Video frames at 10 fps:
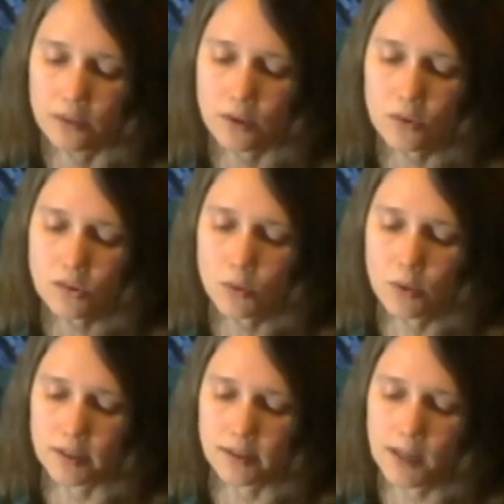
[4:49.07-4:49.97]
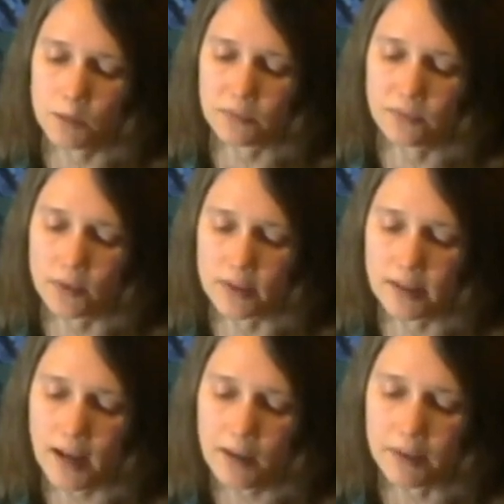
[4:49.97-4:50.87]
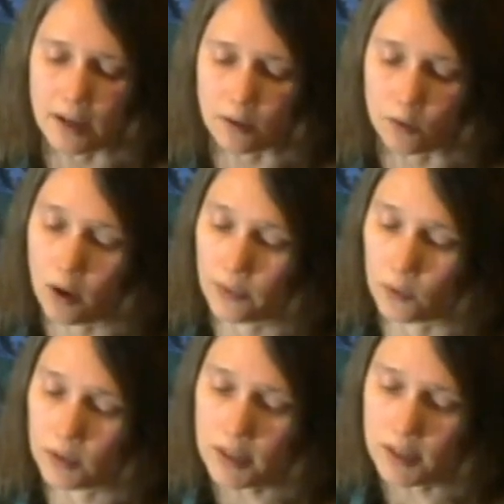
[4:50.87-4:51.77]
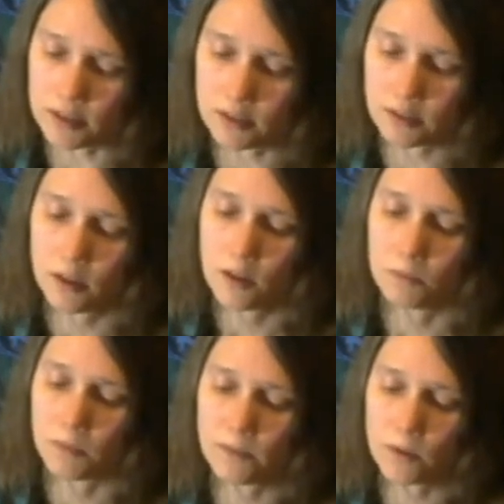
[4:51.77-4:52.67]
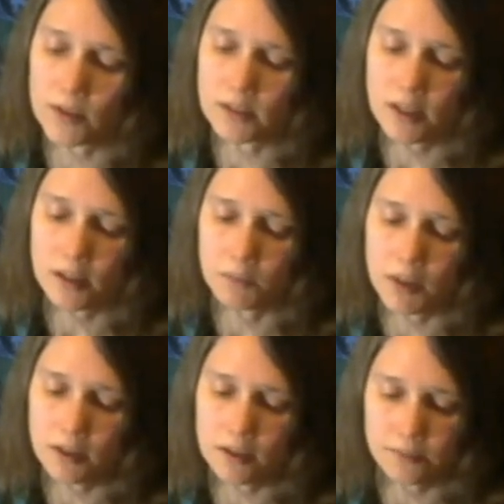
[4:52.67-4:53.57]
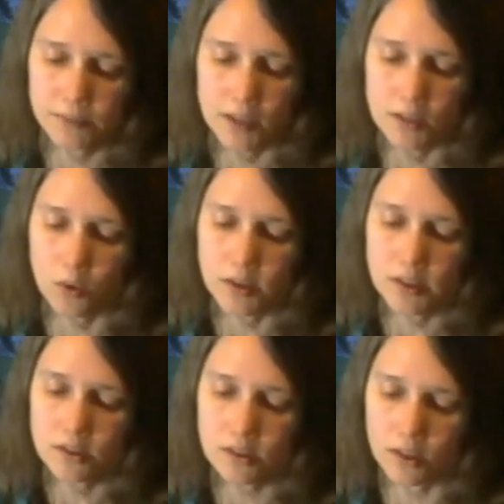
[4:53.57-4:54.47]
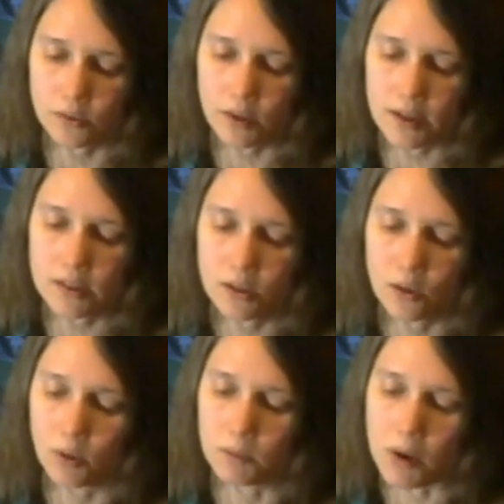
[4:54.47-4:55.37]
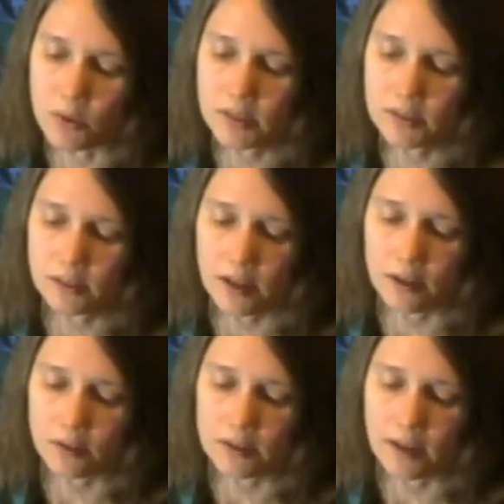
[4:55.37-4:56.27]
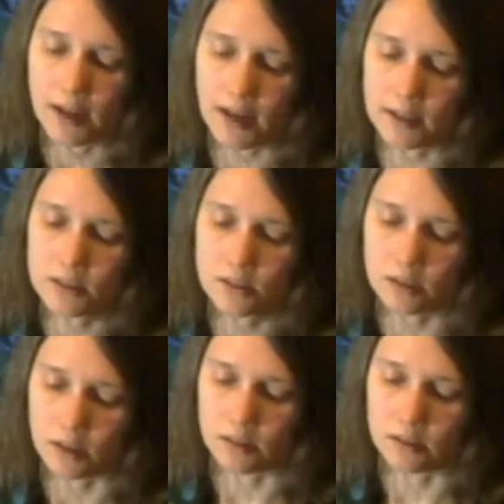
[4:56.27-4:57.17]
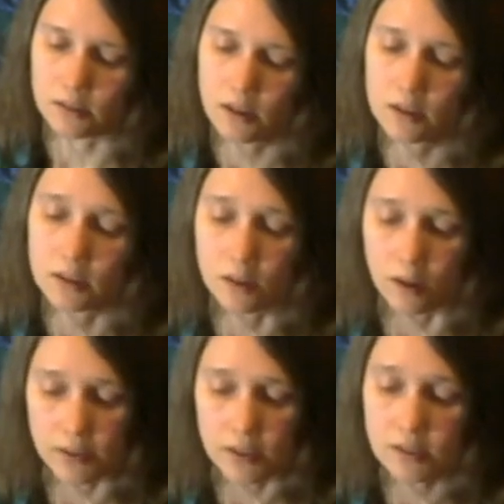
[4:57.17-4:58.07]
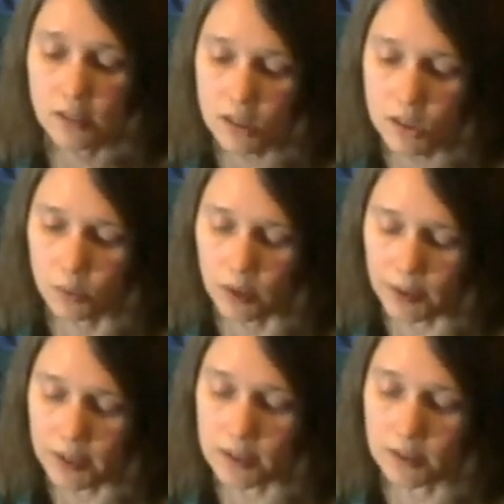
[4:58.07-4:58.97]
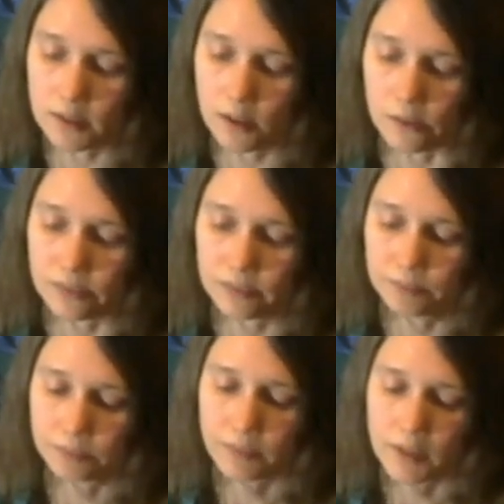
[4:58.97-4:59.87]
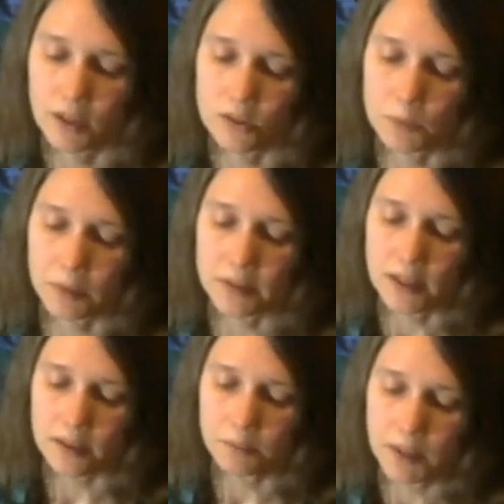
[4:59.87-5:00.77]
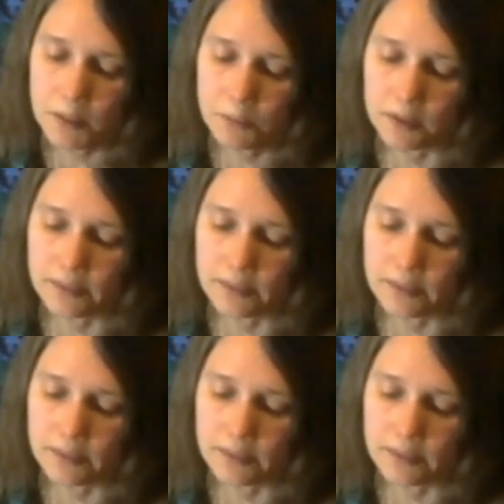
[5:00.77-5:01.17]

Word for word: Those who were to camp before the tabernacle on the east, before the tent of meeting, towards the sunrise, were Moses and Aaron and his sons, guarding the sanctuary itself to protect the people of